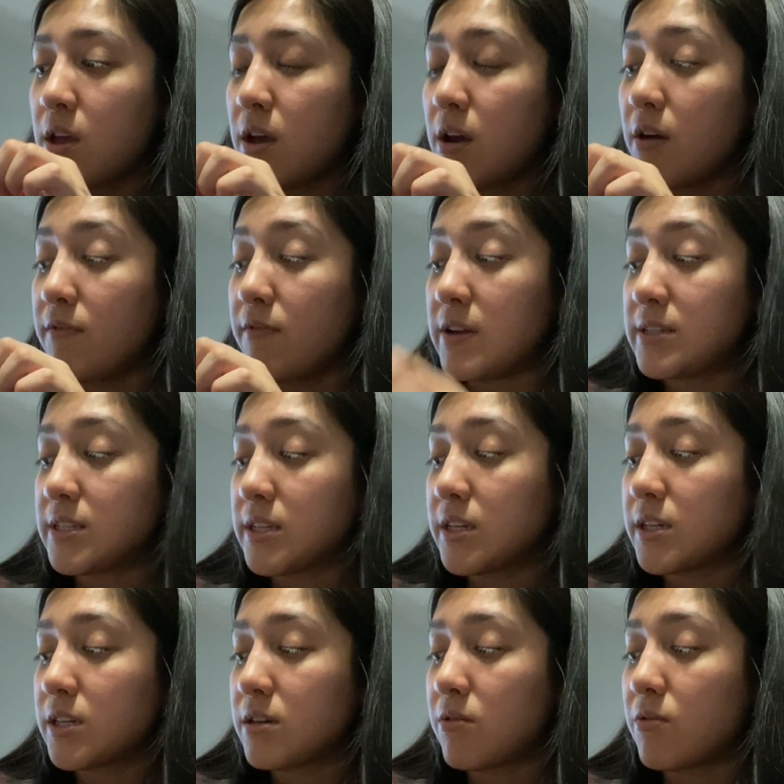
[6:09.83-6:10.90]
of
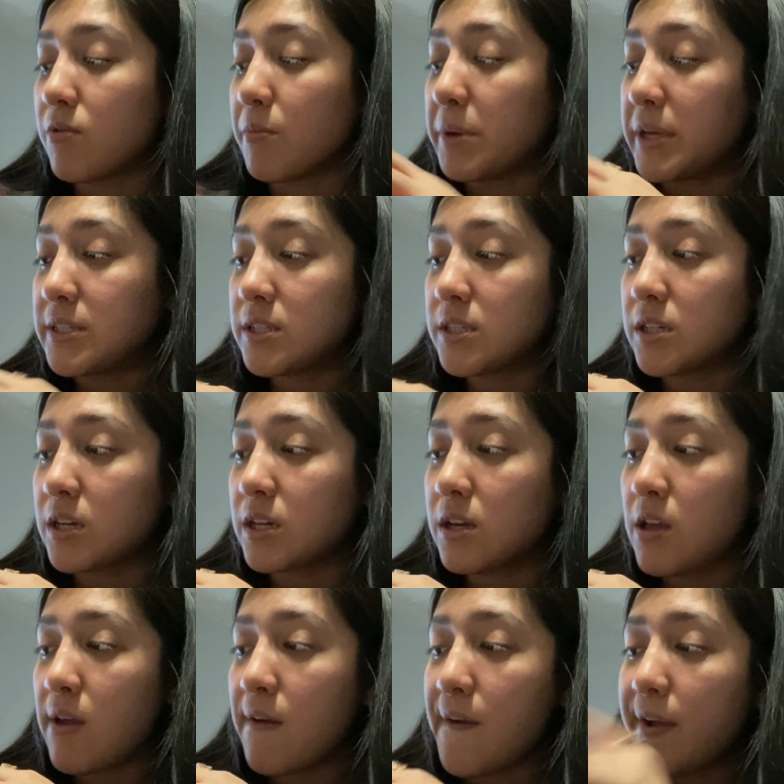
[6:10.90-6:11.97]
acidic or basic,
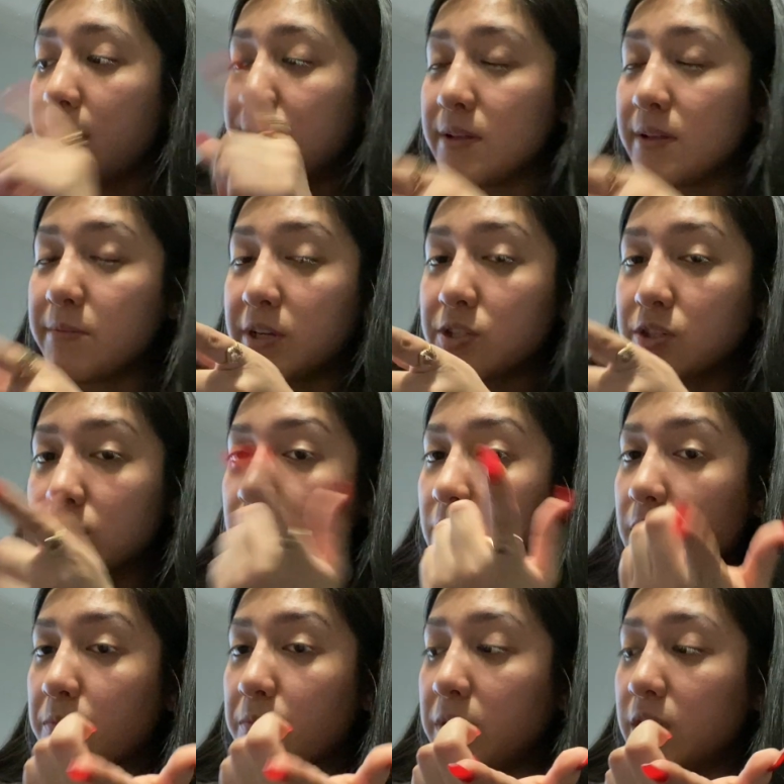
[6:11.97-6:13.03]
and then make sure that
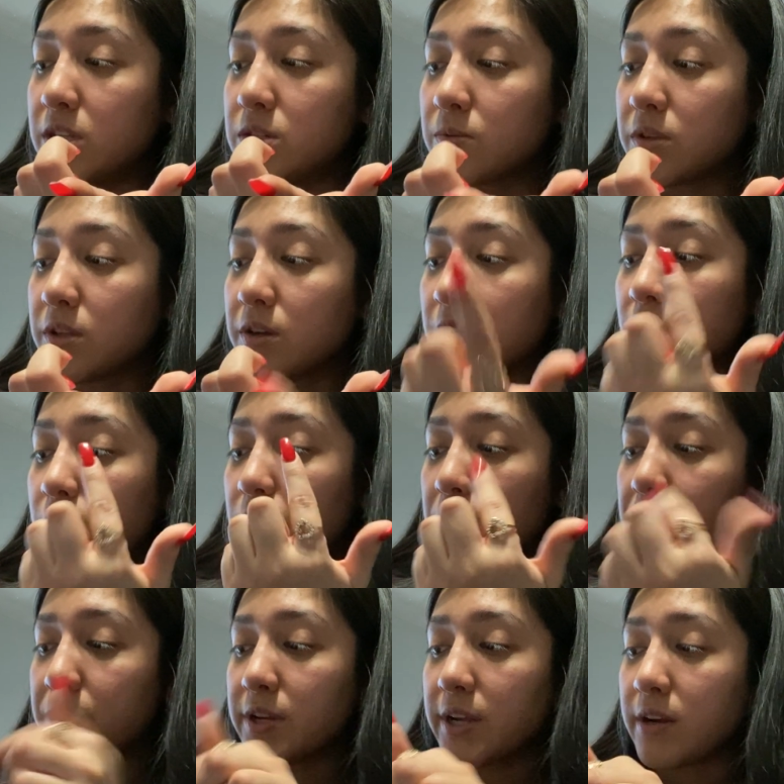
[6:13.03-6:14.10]
the pH would either go
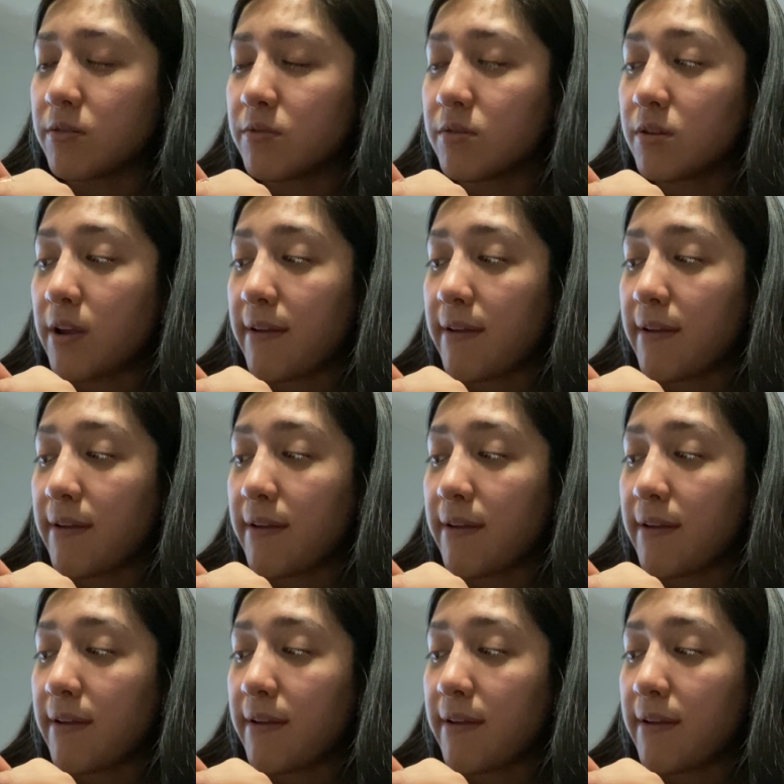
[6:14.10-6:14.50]
up or down.